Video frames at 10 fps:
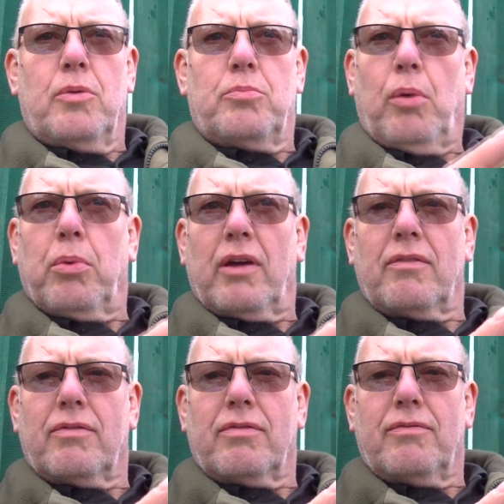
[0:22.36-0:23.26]
Probably
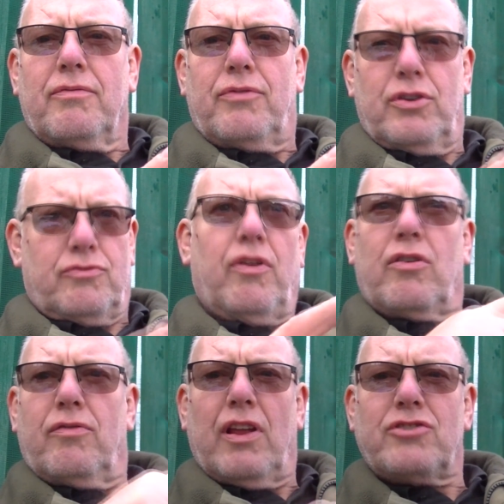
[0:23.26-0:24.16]
first vlog
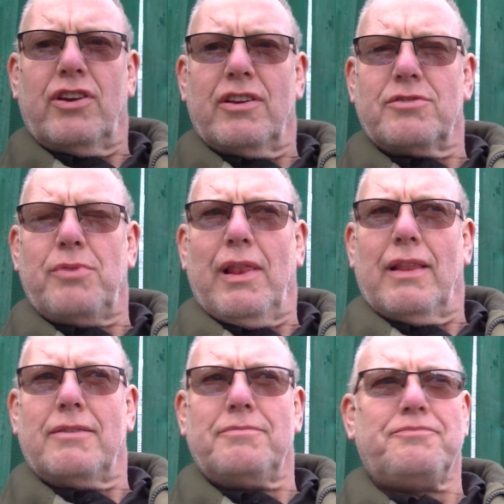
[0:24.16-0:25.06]
of last year as well.
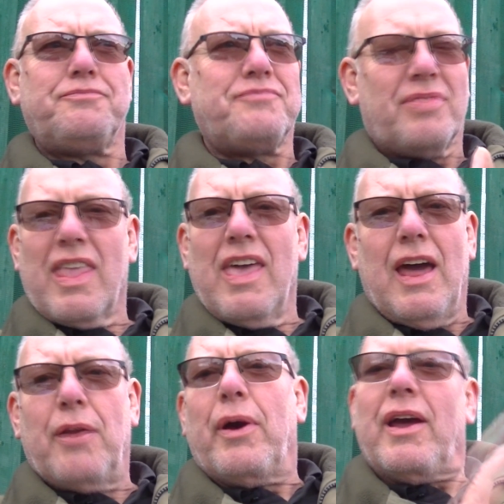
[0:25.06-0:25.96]

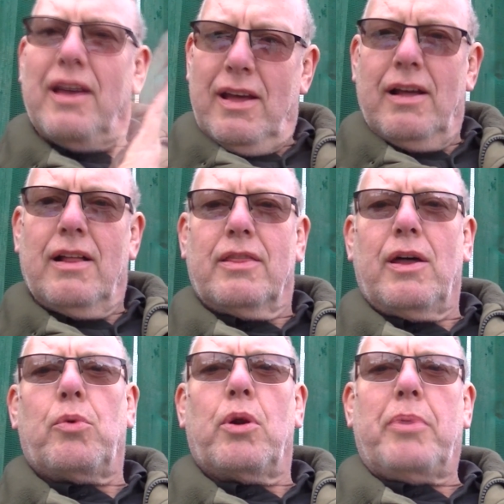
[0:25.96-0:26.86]
Anyway,
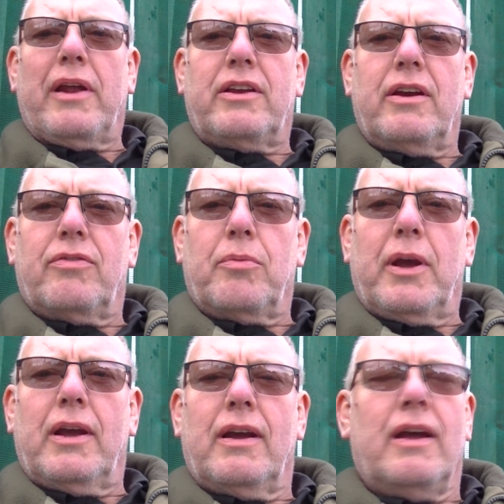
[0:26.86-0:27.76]
that was a bad year for
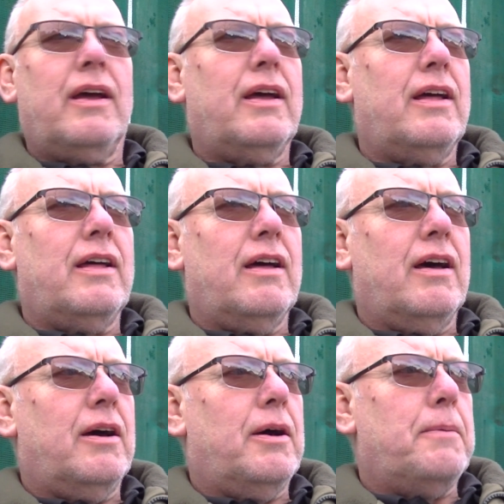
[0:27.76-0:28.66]
me.
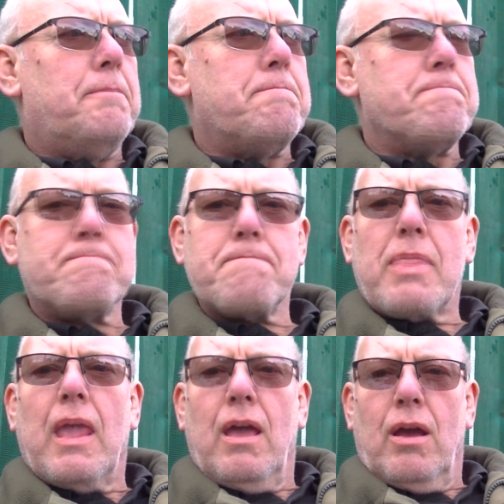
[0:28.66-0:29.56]
Um,
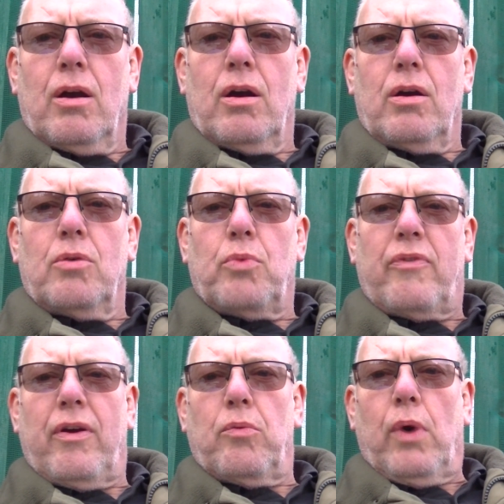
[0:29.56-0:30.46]
we're
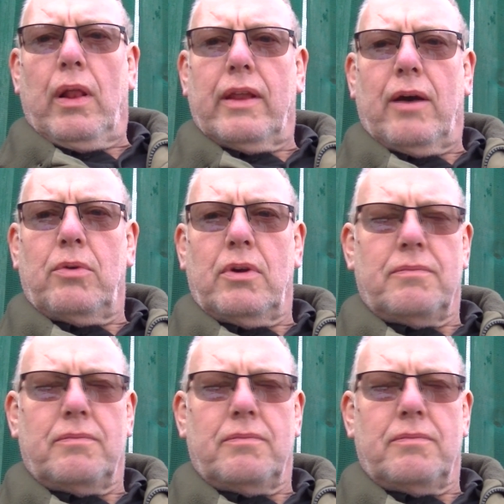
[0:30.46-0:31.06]
fitting well now.